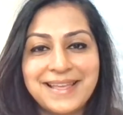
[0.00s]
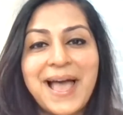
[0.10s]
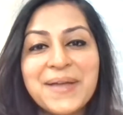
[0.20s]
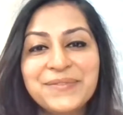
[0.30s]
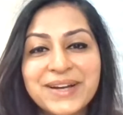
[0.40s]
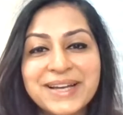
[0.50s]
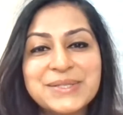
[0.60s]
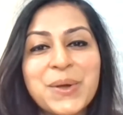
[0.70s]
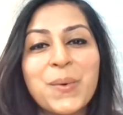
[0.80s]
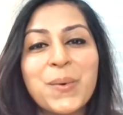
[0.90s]
Hi
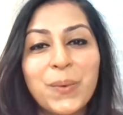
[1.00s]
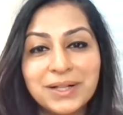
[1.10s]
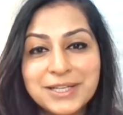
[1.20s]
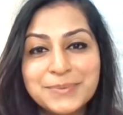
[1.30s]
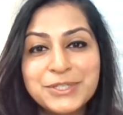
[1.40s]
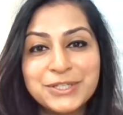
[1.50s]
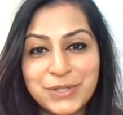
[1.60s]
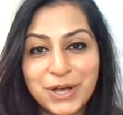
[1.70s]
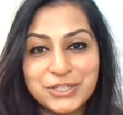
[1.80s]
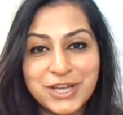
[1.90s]
friends, welcome to
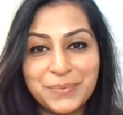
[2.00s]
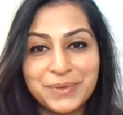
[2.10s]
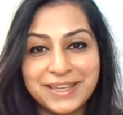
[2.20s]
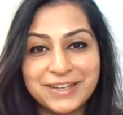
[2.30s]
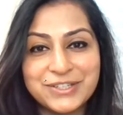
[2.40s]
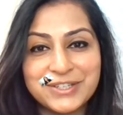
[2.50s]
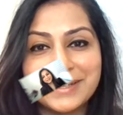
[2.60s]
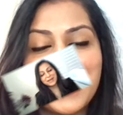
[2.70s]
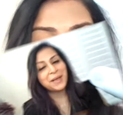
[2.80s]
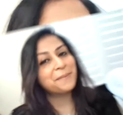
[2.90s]
Law Chat with
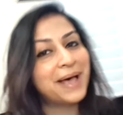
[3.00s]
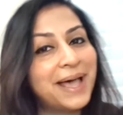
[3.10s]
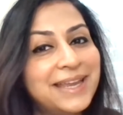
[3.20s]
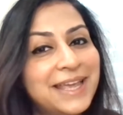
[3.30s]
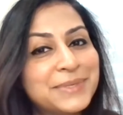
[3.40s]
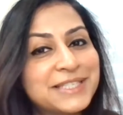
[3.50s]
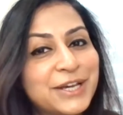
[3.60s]
Girija. My name is